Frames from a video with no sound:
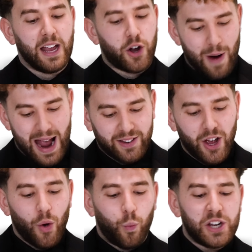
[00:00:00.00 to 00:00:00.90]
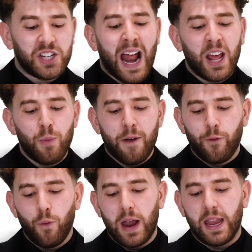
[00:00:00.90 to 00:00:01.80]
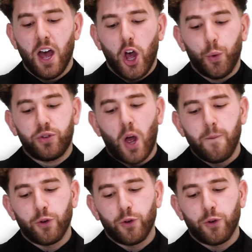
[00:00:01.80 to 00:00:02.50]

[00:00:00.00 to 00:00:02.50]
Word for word: Incorrect. Which Italian referee, who was known